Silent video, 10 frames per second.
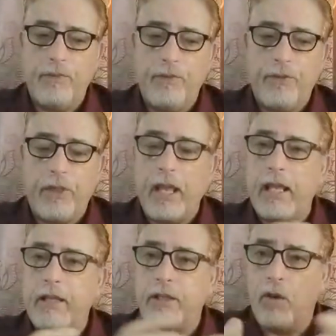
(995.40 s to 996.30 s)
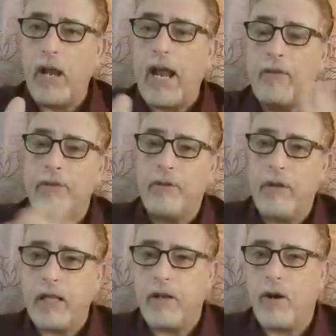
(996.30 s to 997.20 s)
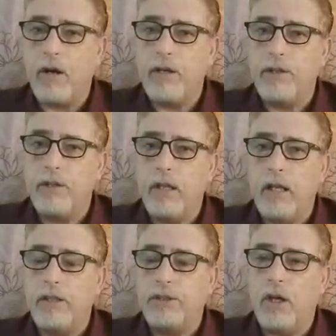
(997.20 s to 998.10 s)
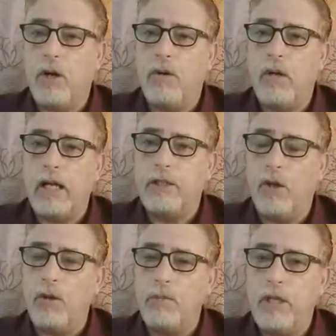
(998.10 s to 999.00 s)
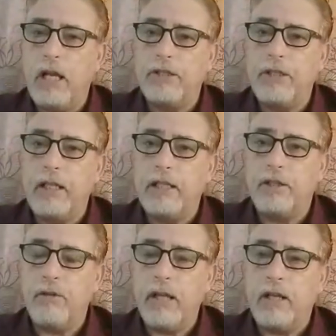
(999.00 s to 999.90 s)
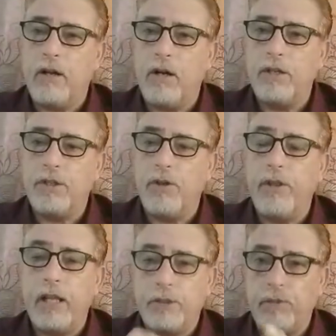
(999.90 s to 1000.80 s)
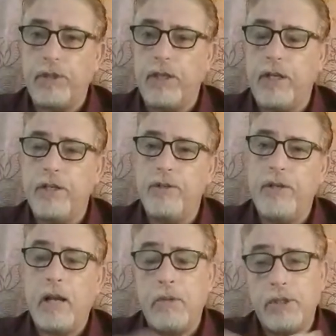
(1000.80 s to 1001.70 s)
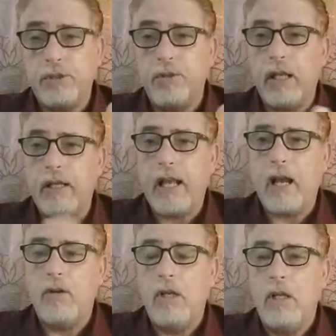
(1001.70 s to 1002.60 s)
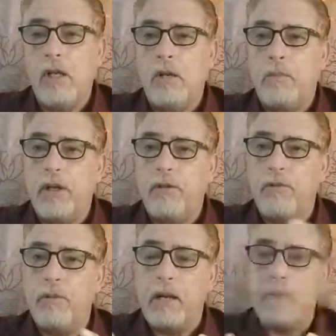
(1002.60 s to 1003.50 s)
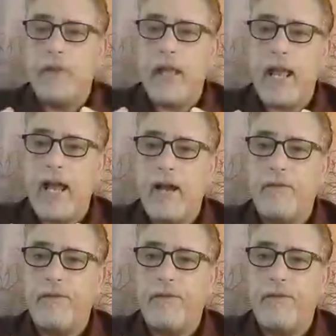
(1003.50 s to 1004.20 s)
they don't have the green card. And so I told them, you guys need to get the green card. So that's what they're going to do now, but it's too late now. But remember, they have,